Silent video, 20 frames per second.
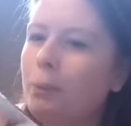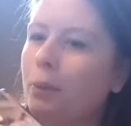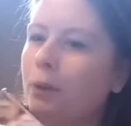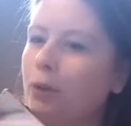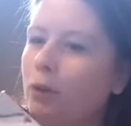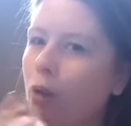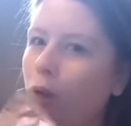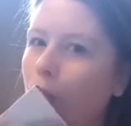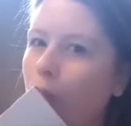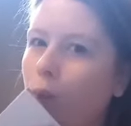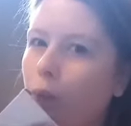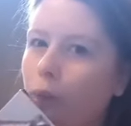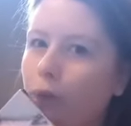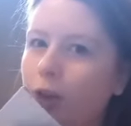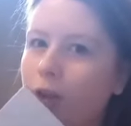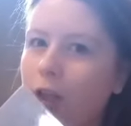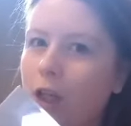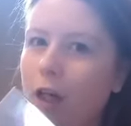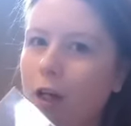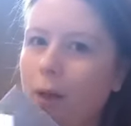but not all
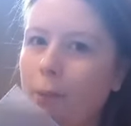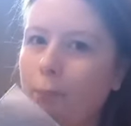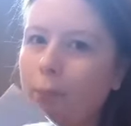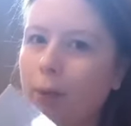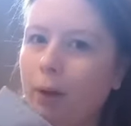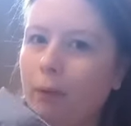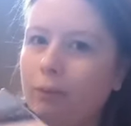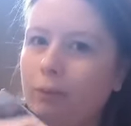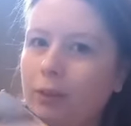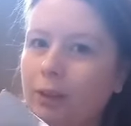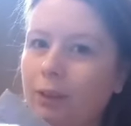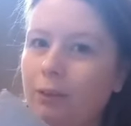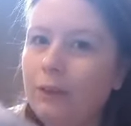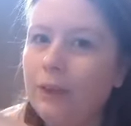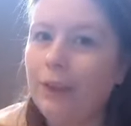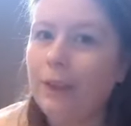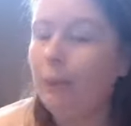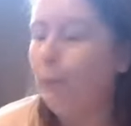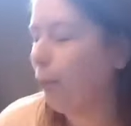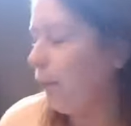the time, but I'm still
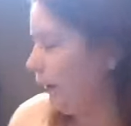keeping